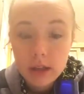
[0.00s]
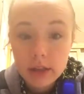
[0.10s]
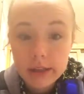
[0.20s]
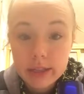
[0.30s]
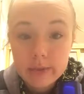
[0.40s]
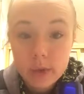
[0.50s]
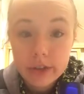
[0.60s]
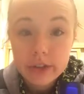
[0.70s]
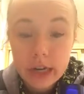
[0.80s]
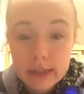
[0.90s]
this
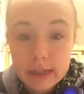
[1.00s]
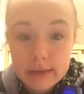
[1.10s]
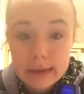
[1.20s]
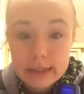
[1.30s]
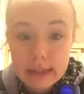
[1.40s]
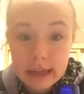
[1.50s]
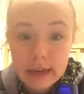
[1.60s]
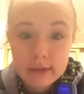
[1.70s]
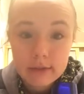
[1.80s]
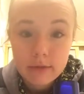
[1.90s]
moisturizes my
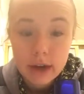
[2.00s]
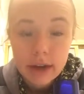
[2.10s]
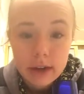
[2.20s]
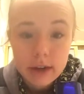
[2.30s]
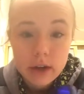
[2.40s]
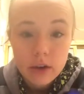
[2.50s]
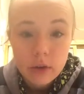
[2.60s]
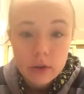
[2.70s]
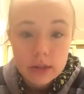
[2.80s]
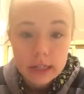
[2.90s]
skin, right?
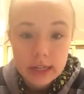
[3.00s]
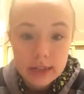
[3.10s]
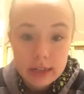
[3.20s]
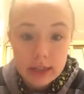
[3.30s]
No tint.